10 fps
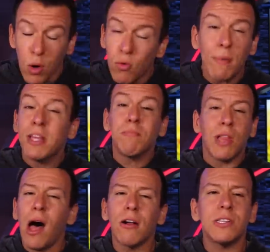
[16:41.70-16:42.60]
pro-Kremlin
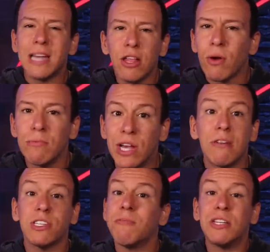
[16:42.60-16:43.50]
bloggers and Telegram
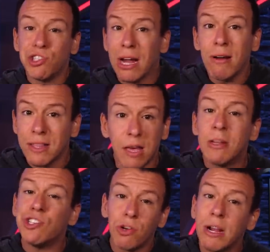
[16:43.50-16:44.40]
channels have been sharing
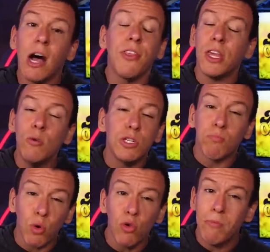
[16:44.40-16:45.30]
them and cheering on the use
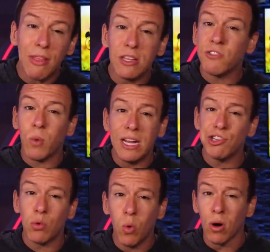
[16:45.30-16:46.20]
of brutal methods of
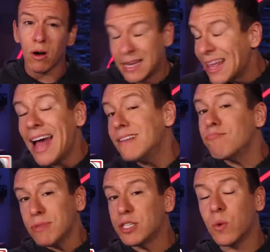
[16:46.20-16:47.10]
waging war. And that
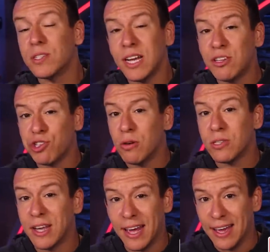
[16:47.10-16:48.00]
is where today's show
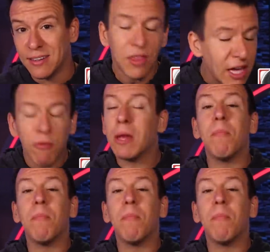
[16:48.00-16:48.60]
is going to end. Thank you for being